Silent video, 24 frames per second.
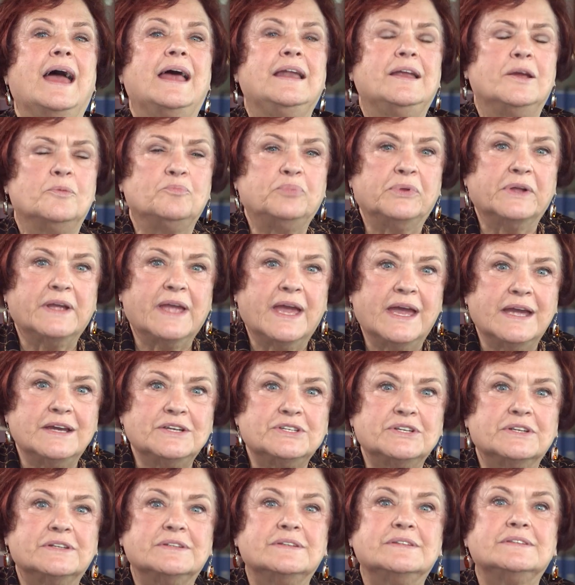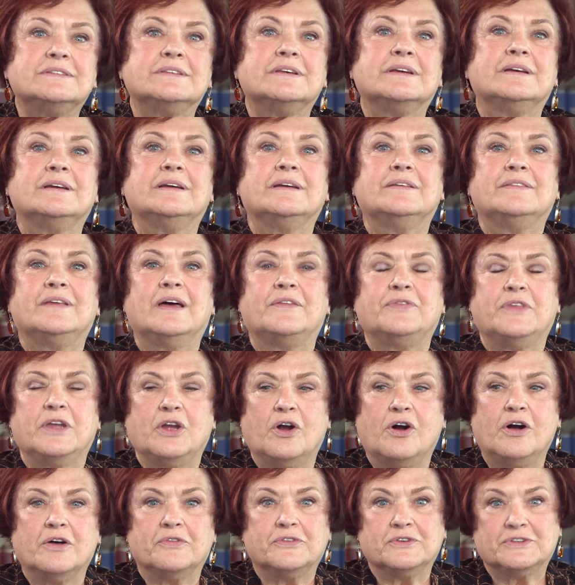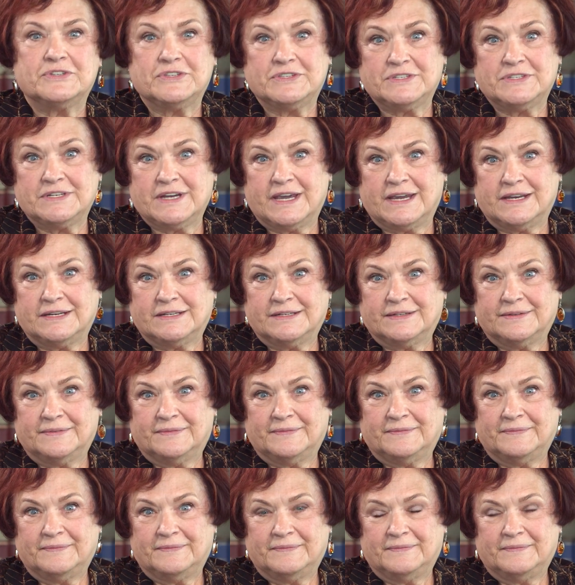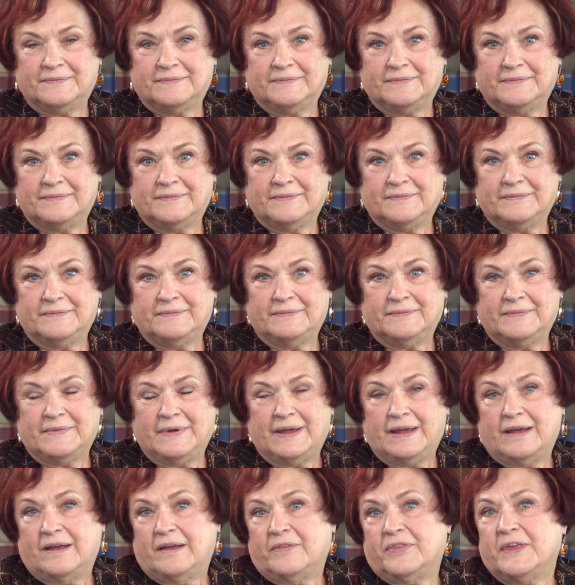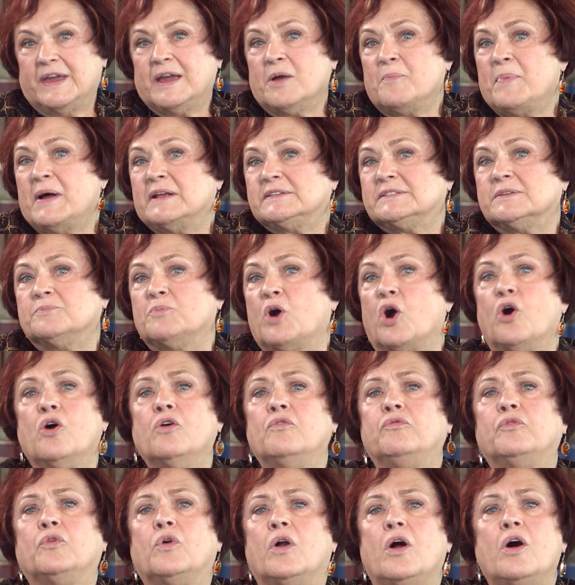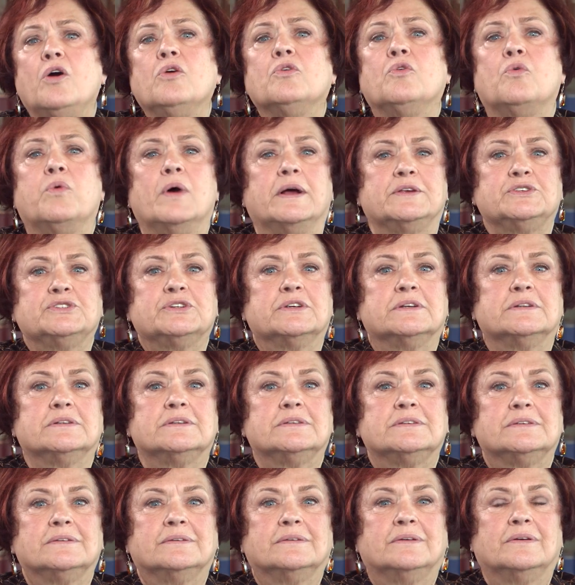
and implications that the authors state? Think about some overall questions.